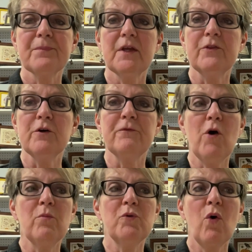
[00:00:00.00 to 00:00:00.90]
the
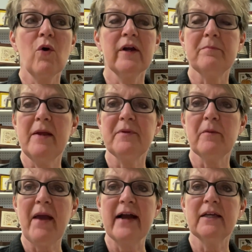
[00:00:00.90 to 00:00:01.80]
foam core and maybe the
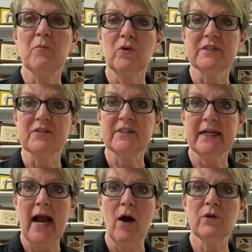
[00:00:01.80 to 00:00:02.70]
backing board to
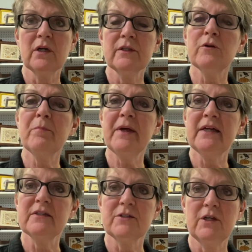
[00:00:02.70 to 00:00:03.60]
stick out a little
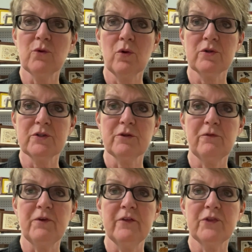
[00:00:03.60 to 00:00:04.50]
bit in order to
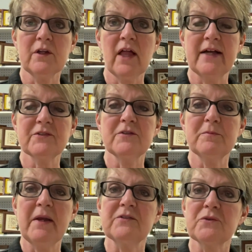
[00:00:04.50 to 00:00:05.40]
fit the glass and
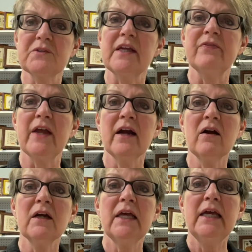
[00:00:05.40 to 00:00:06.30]
spacers in
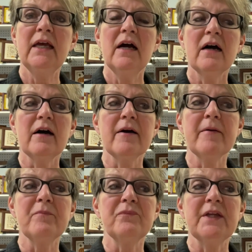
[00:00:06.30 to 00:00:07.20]
there.
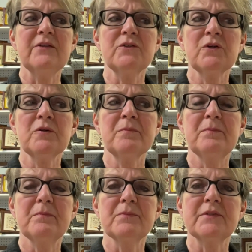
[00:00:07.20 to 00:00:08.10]
These are
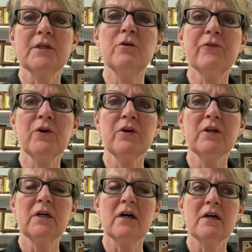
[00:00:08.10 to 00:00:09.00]

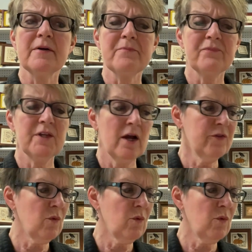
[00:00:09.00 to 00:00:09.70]
silver. The other